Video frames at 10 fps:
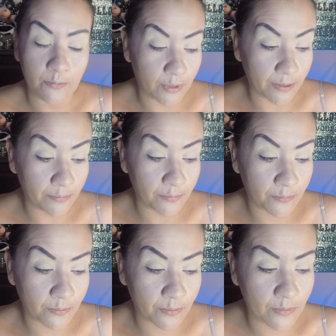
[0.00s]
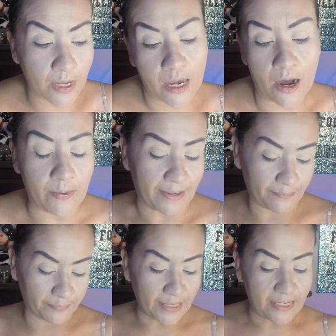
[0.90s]
Okay. Alright.
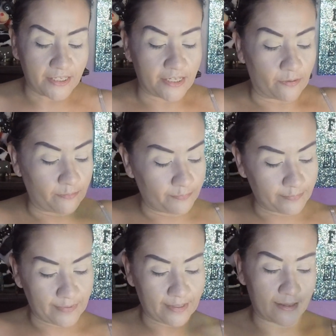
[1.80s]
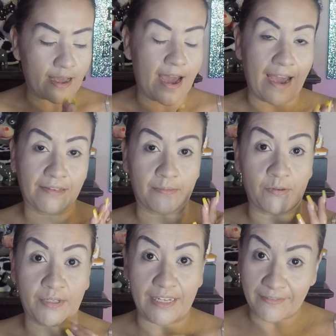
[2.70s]
So, I have some
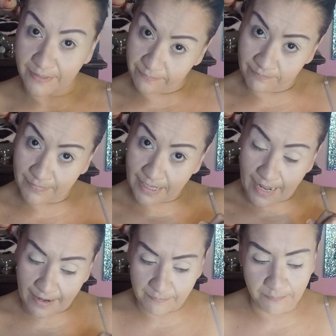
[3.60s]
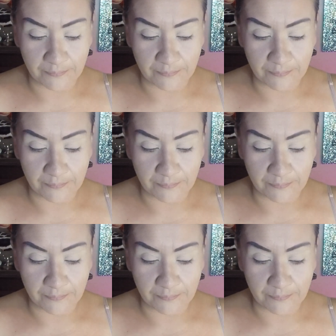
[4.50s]
new stuff today.